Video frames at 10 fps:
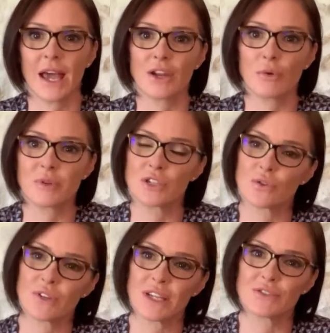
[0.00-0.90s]
and I'll be
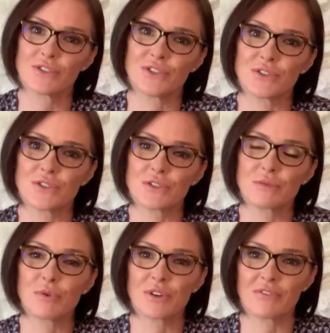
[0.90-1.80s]
sure to introduce you
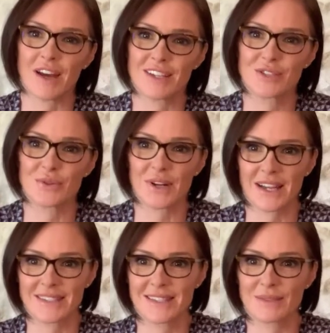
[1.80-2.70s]
to more advanced
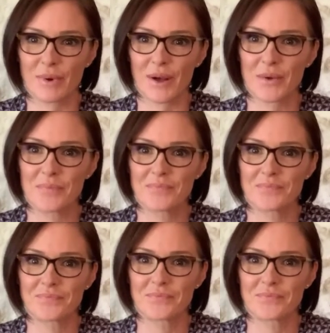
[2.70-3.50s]
shortcuts as well.